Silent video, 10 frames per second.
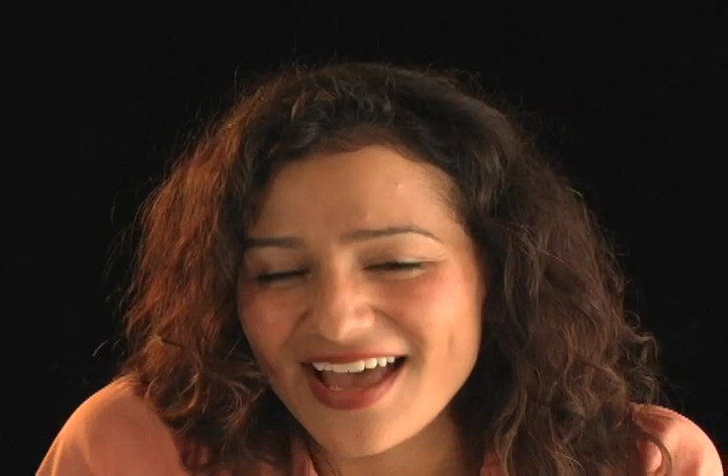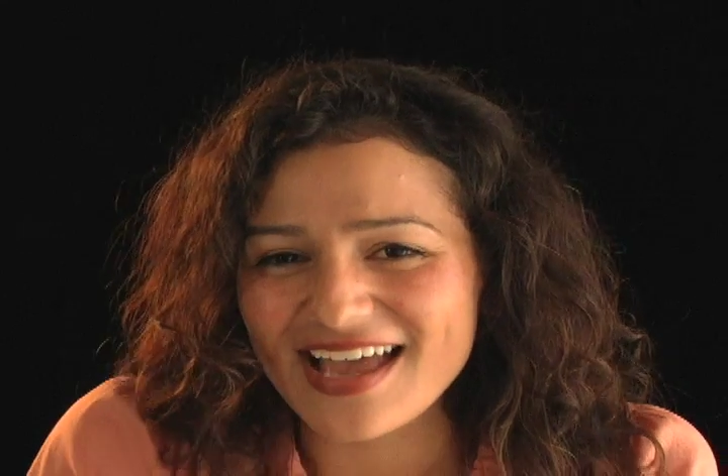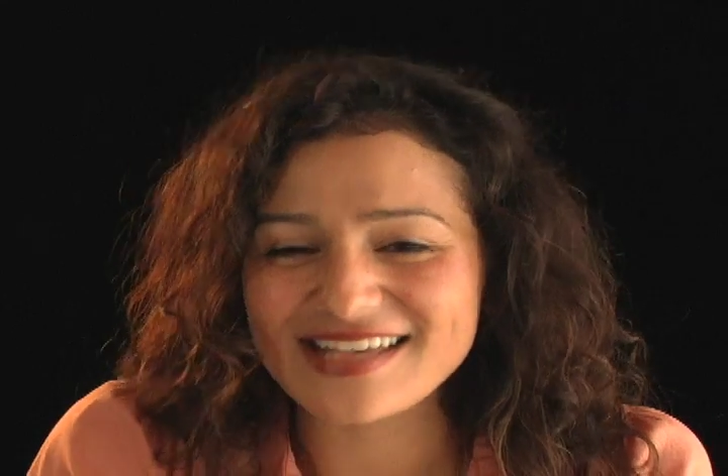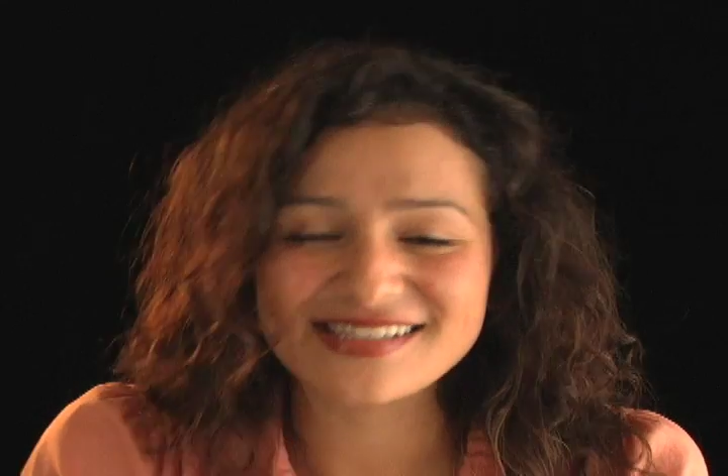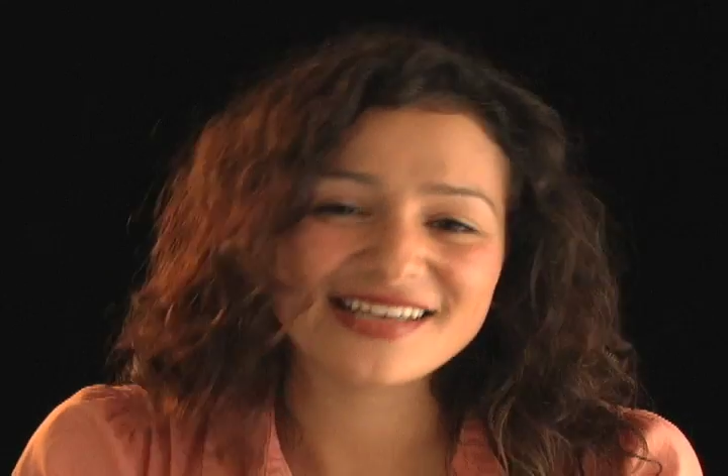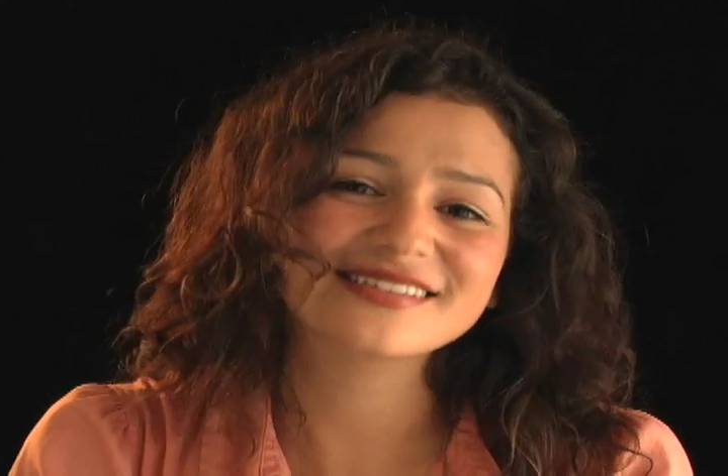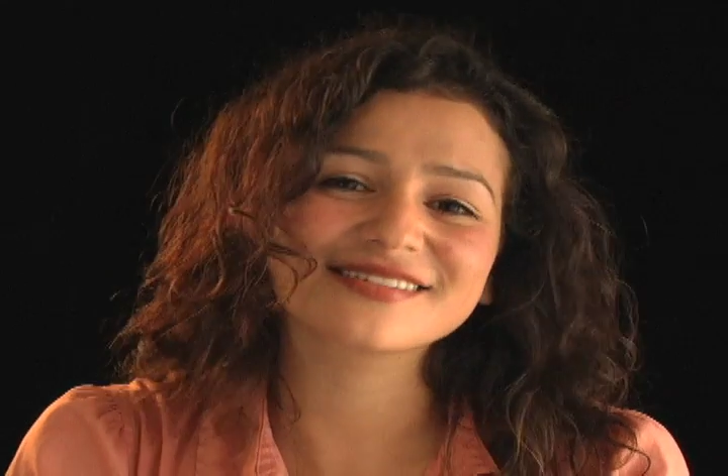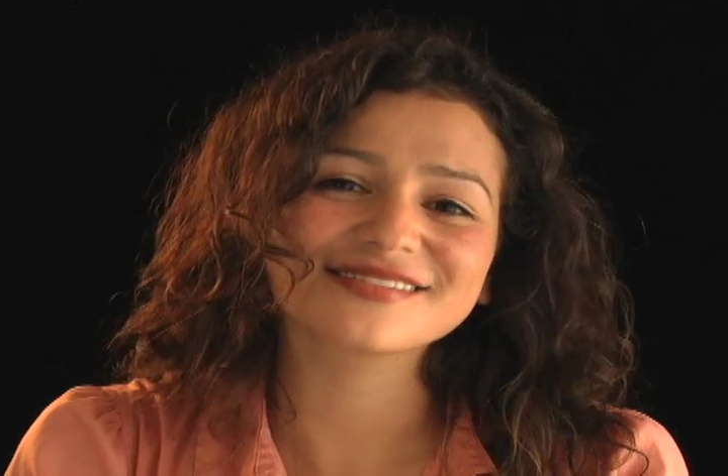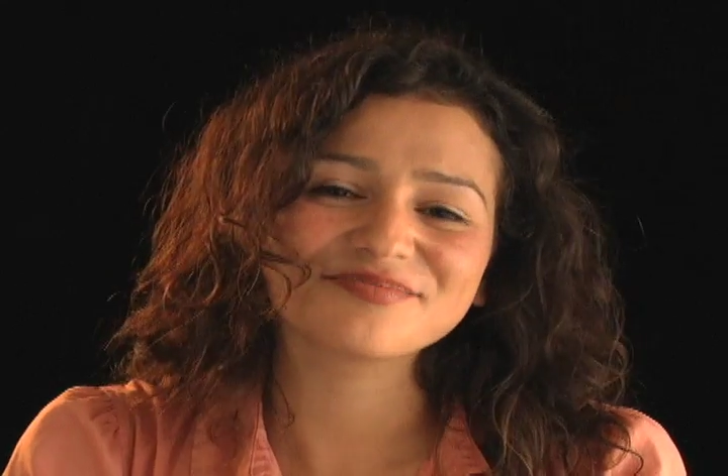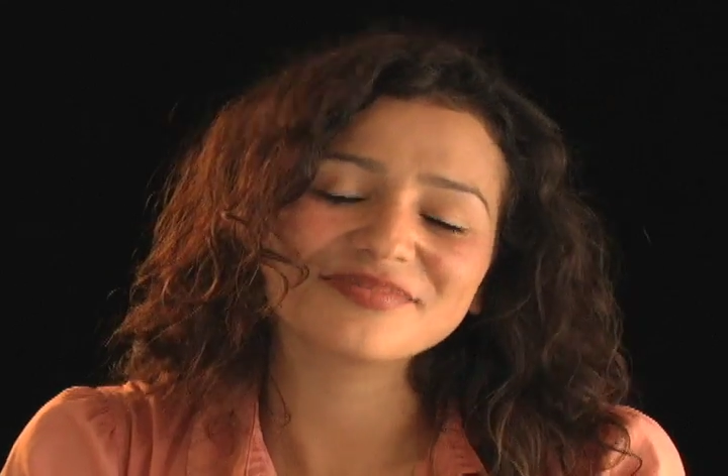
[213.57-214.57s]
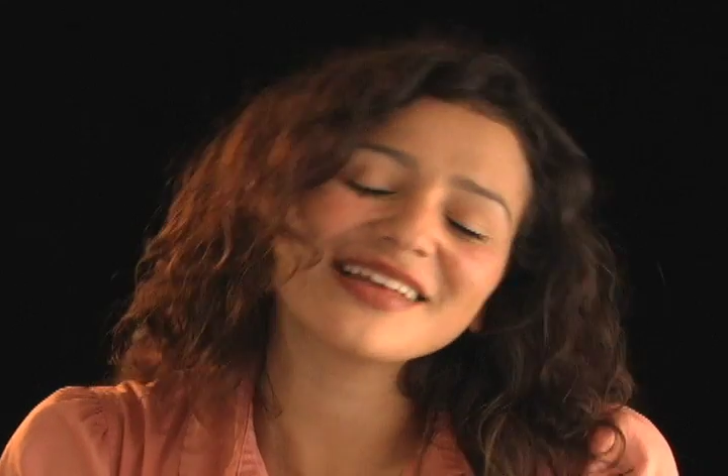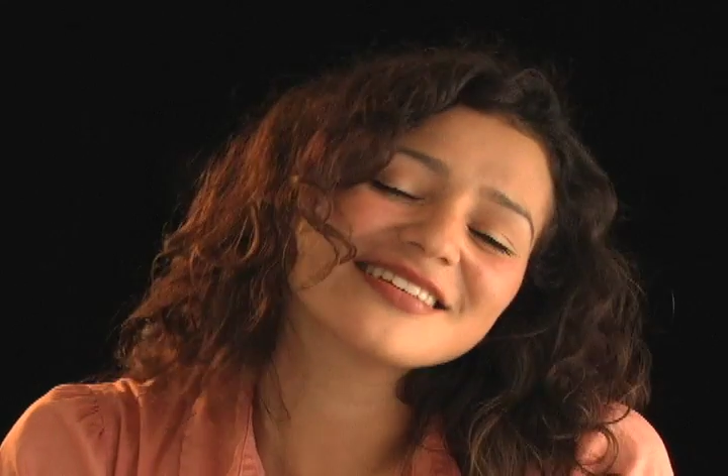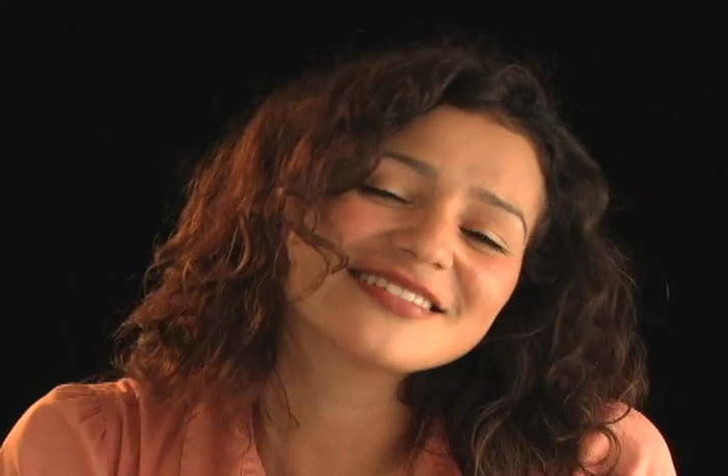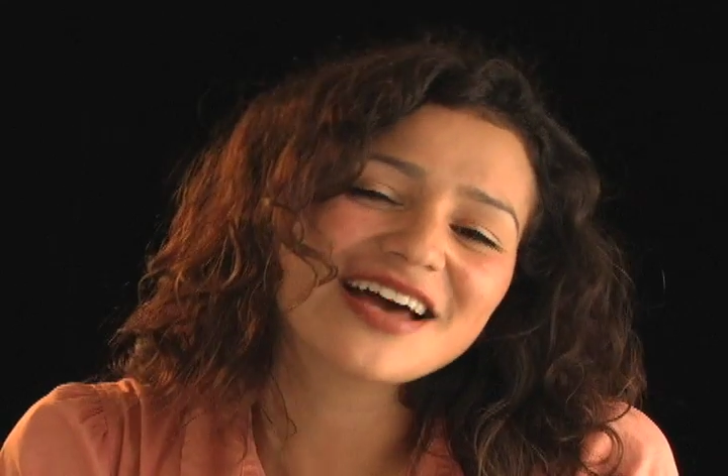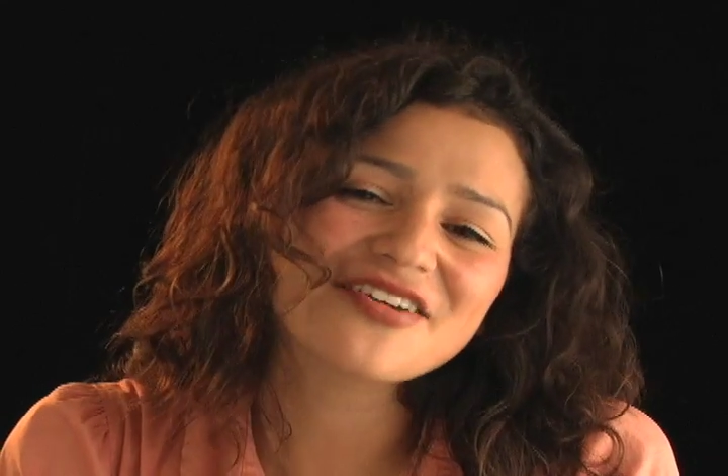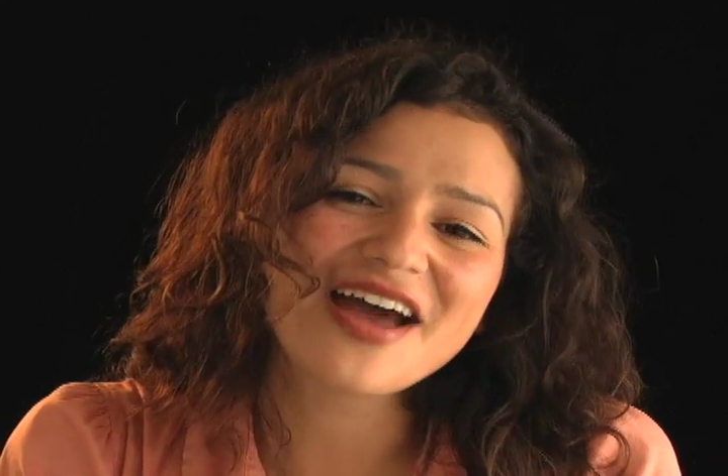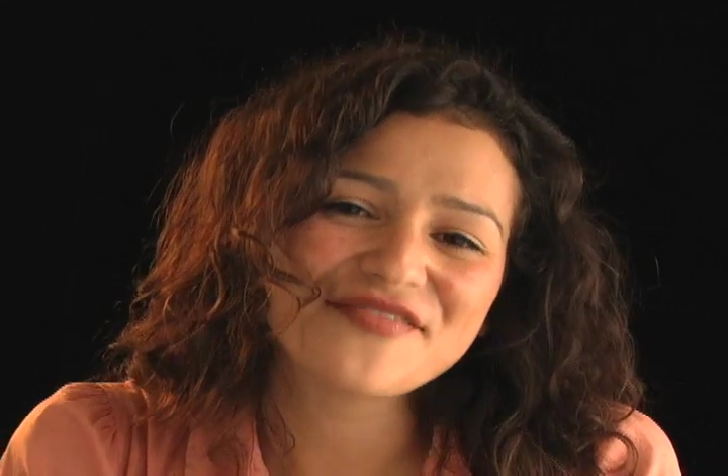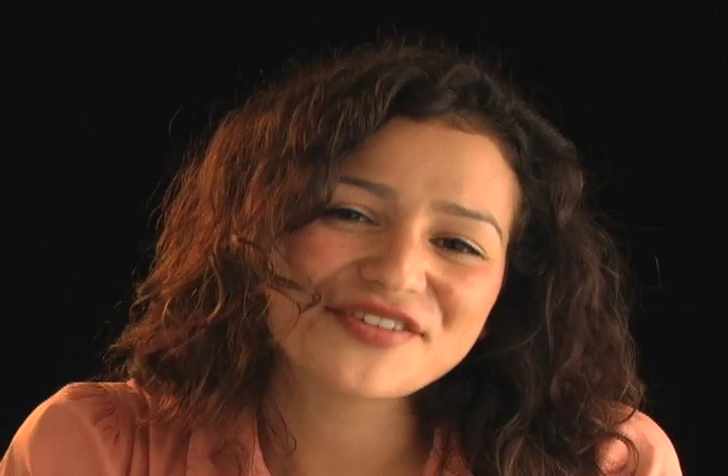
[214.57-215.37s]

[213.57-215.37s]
He says, let's sit down and have